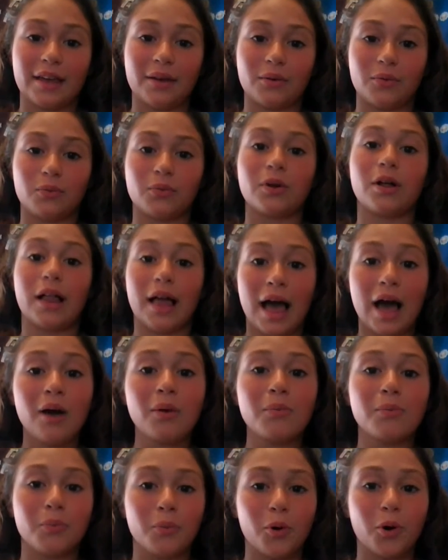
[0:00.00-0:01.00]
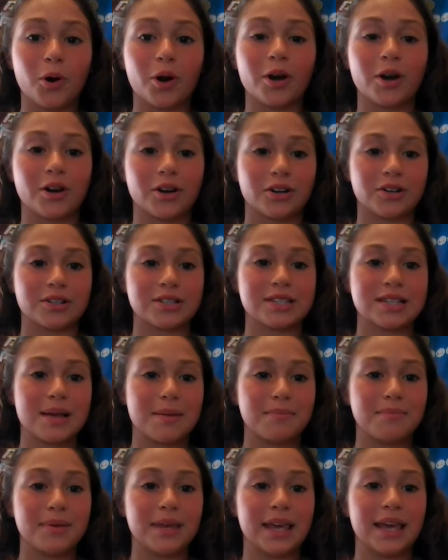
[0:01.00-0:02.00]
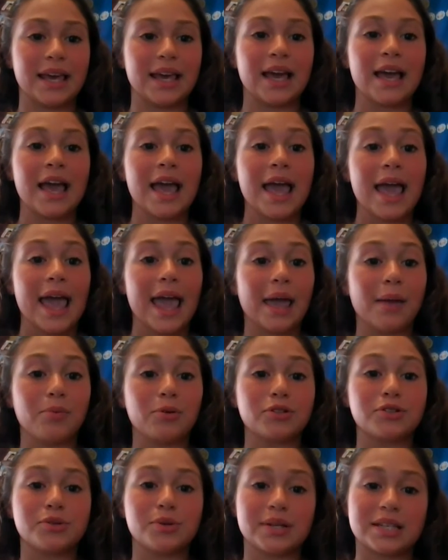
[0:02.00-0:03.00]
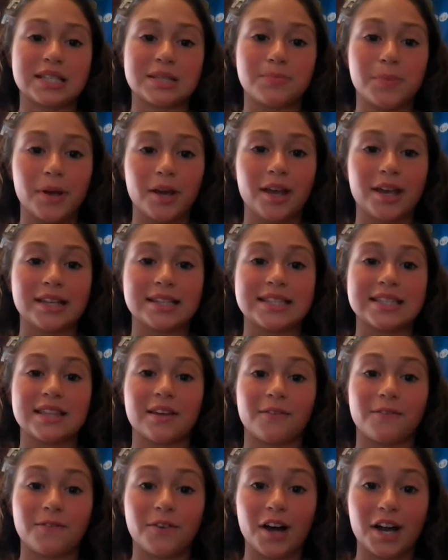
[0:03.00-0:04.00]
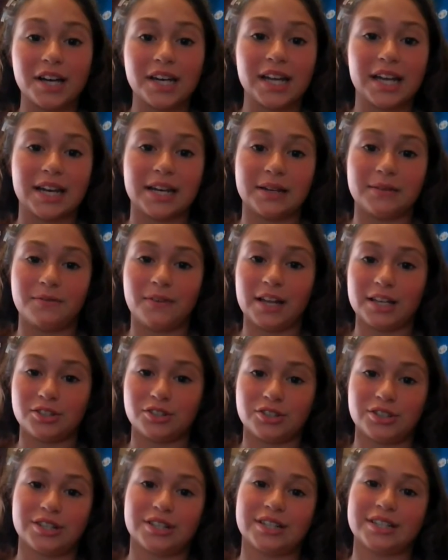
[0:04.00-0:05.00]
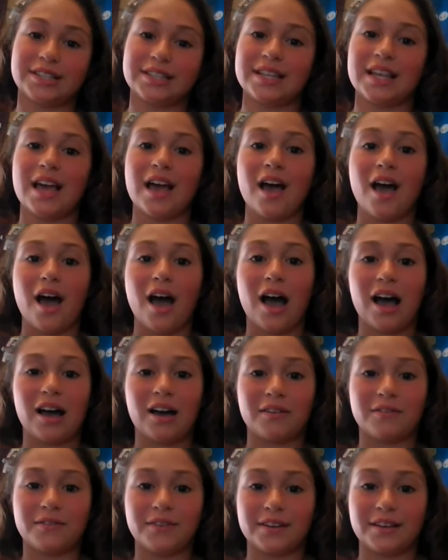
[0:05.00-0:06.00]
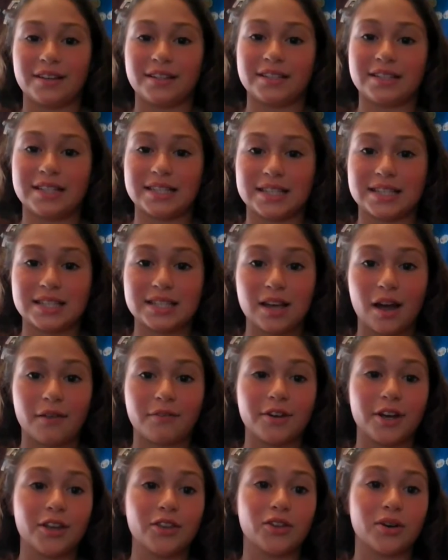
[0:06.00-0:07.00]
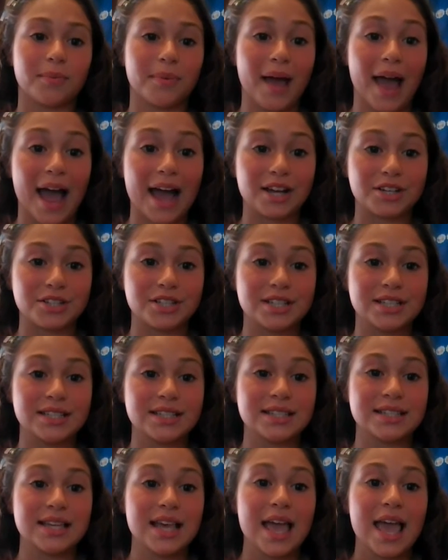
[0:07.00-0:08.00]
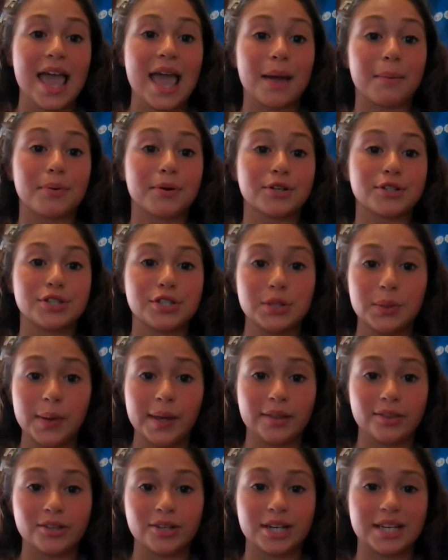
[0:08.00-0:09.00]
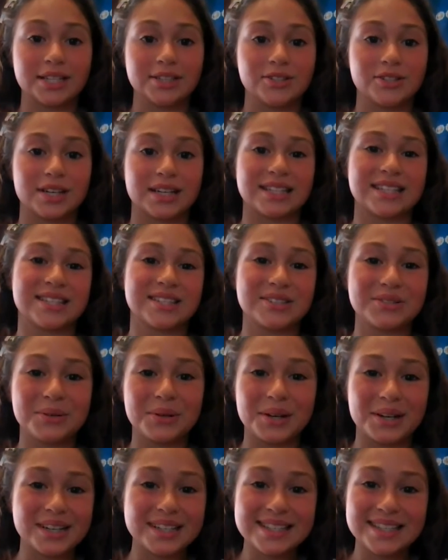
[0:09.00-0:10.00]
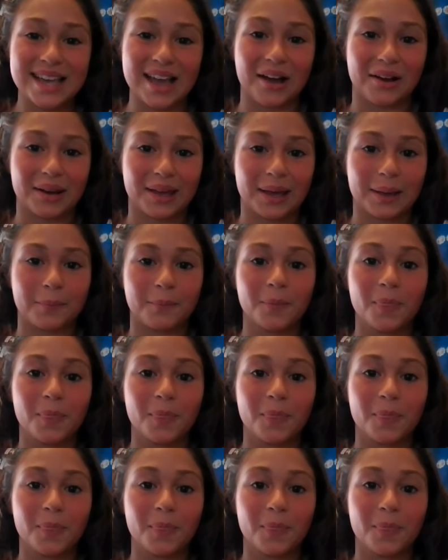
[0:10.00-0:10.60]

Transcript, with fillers: will help more girls be able to experience the fun and adventures of discovering their passions and pursuing their interests through Girl Scouting.